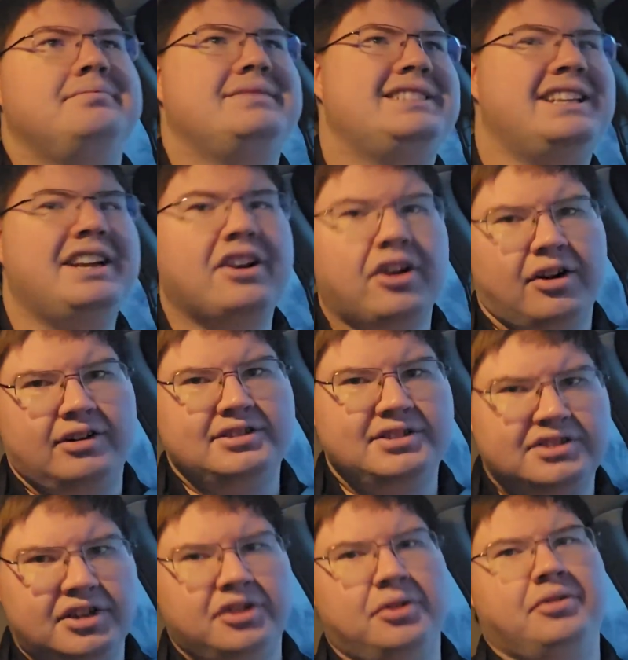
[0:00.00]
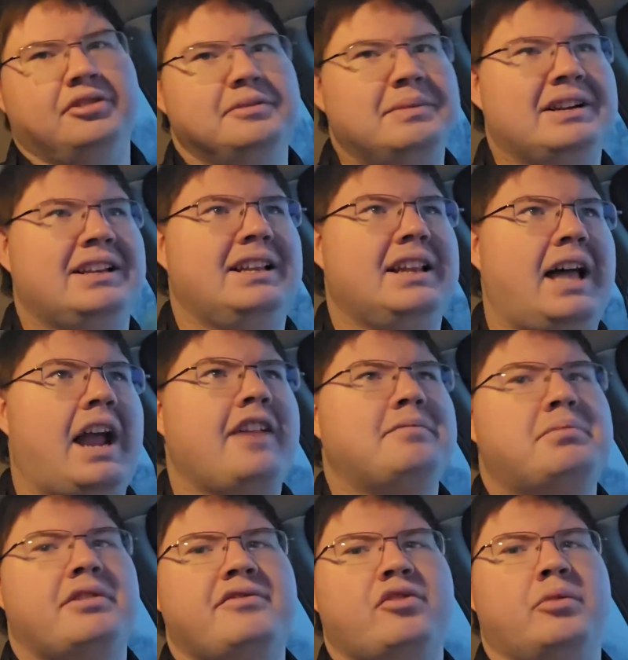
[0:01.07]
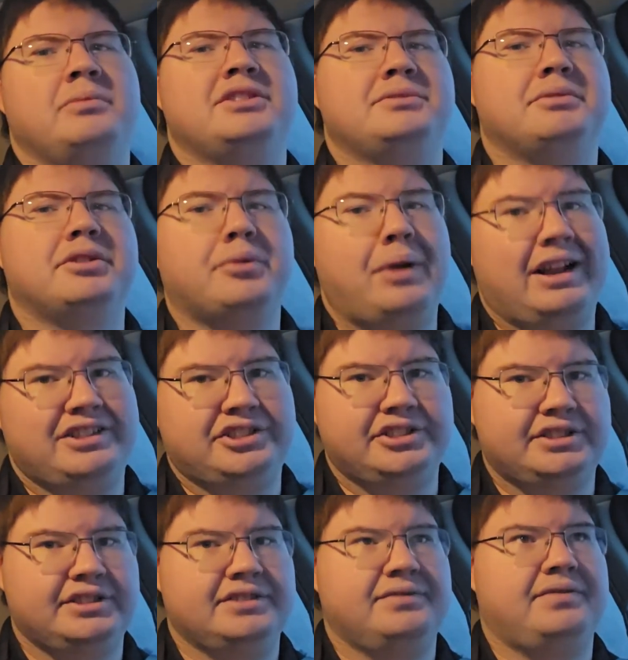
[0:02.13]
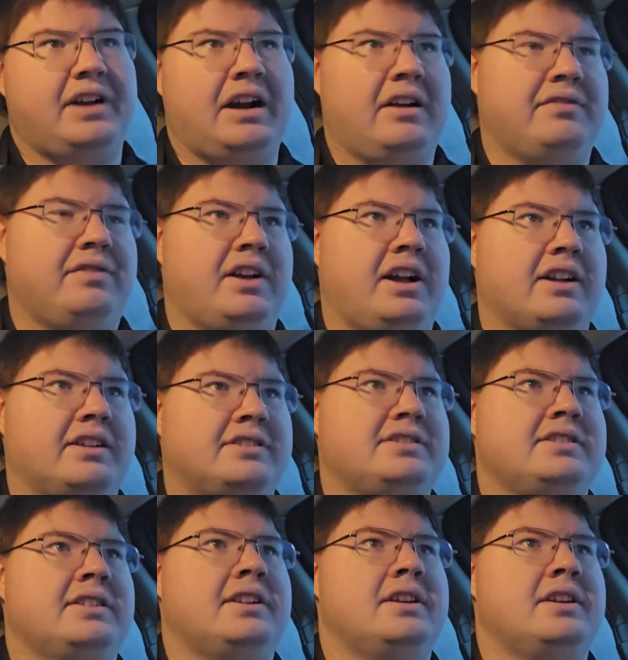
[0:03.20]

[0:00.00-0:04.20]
year or so, there's been a lot of performance regressions in Firefox